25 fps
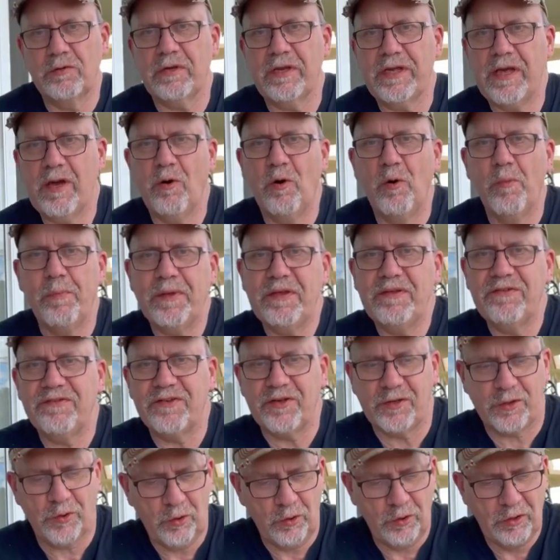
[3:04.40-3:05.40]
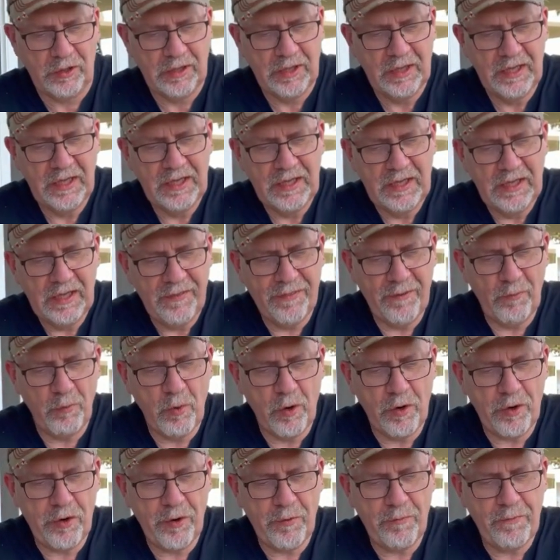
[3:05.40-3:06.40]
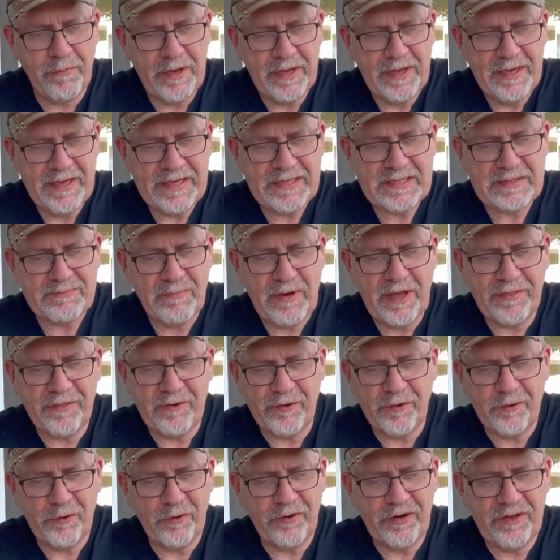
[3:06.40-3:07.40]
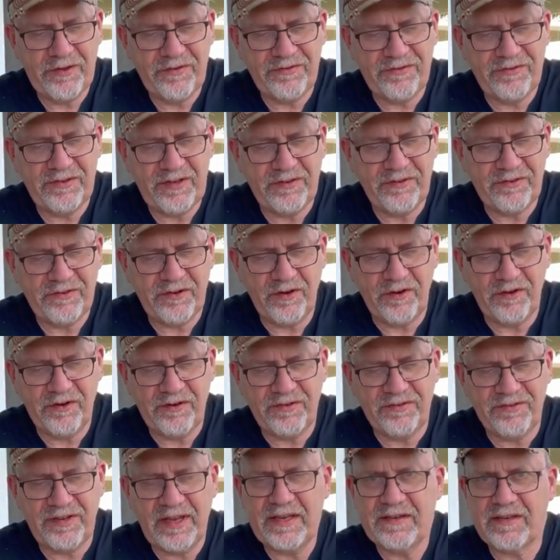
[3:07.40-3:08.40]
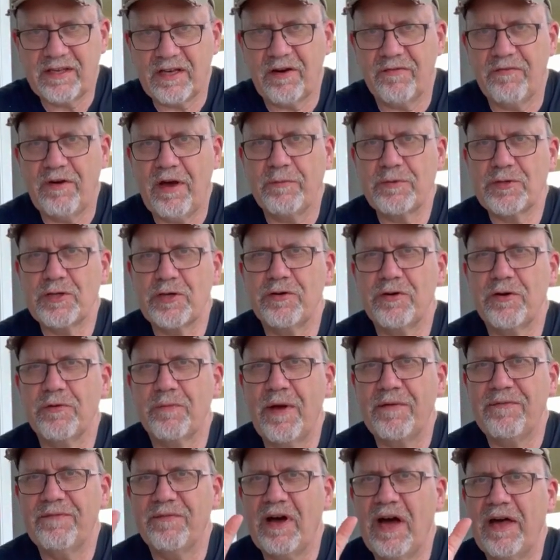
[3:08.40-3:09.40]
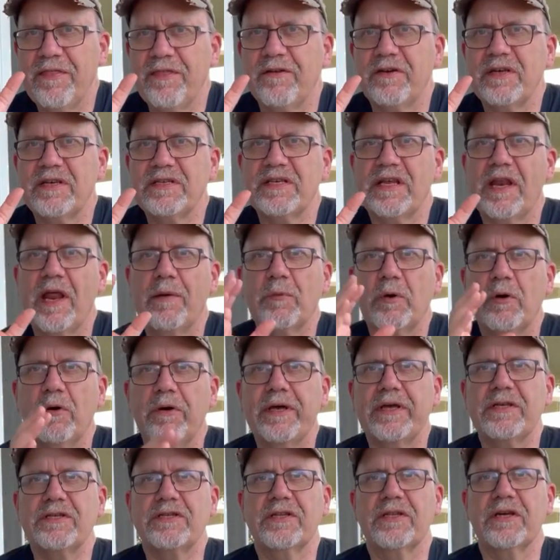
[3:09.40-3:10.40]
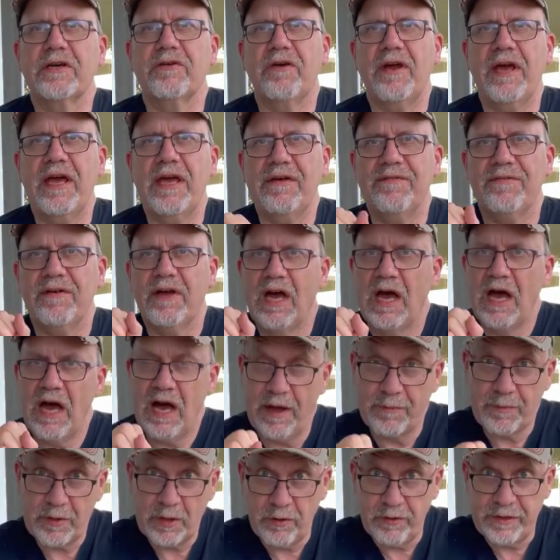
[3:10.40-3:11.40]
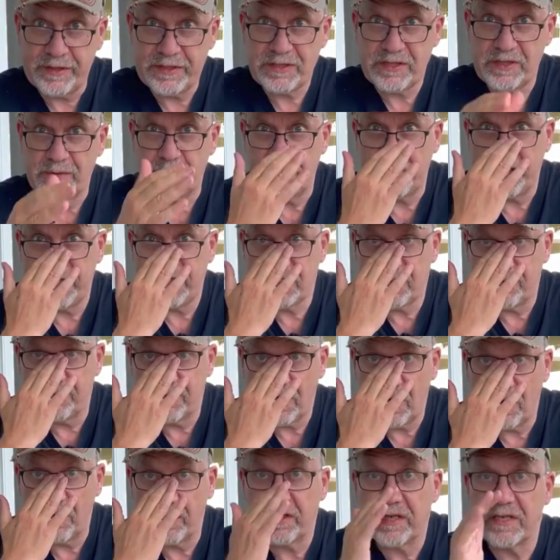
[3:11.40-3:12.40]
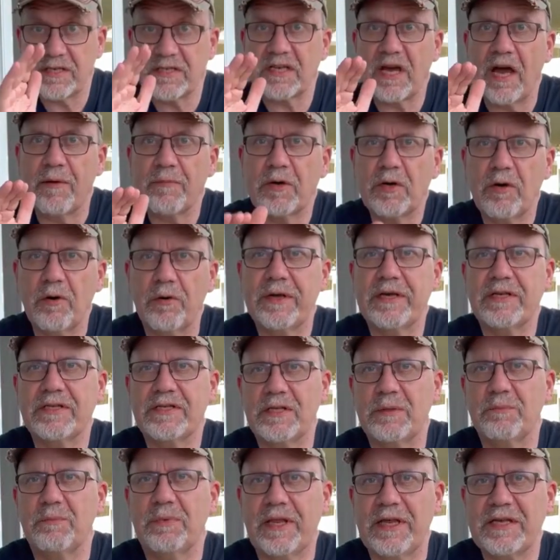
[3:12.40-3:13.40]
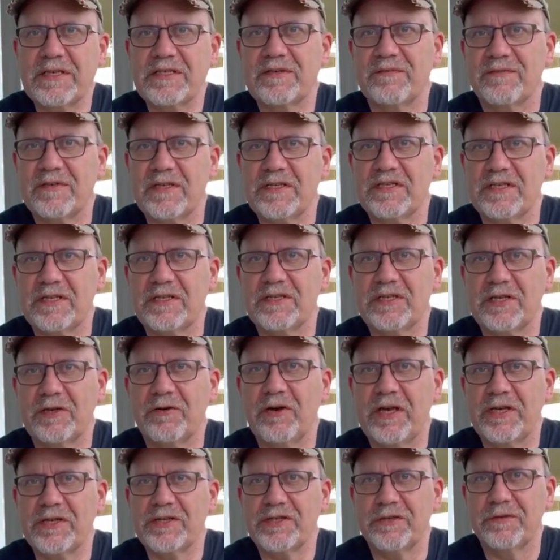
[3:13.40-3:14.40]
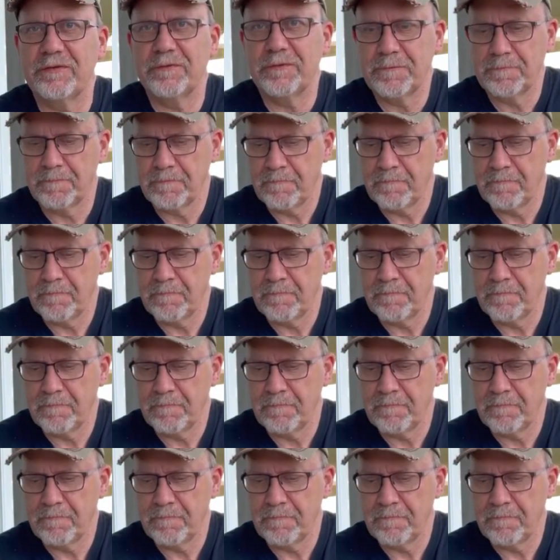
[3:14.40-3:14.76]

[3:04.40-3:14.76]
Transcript: only hope is to call the worm his mother or his sister and to say to corruption, You're my father. He said, I'm going to the grave. I'm going to the place of darkness. I'm going to the place of disintegration.